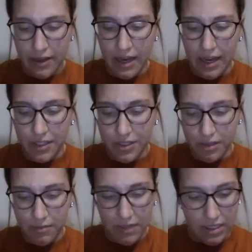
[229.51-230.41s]
I
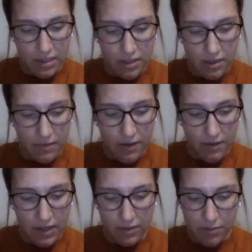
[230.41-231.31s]
assured my teacher
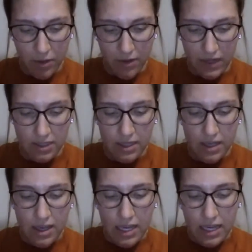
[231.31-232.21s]
everything was perfect
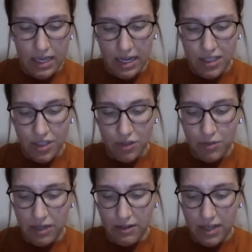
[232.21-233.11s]
and I'd do
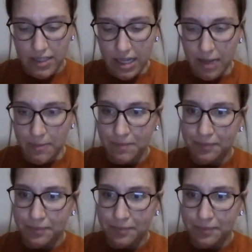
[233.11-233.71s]
better next time.